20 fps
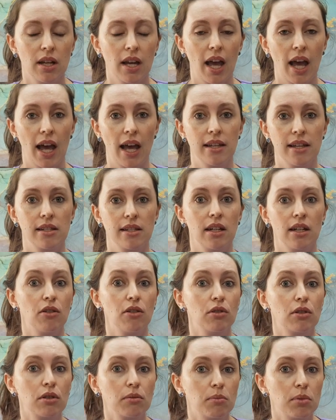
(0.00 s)
as
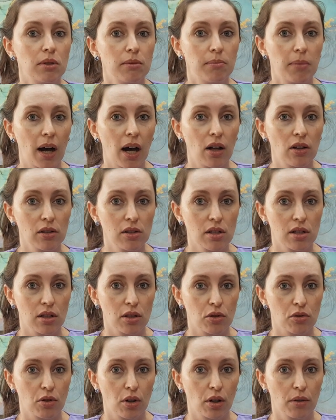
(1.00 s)
irritable bowel
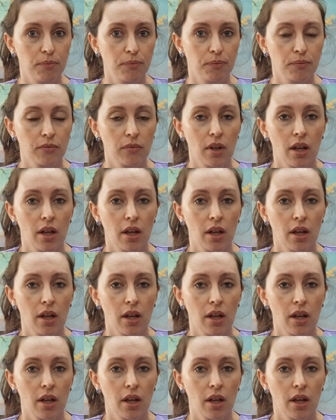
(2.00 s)
syndrome.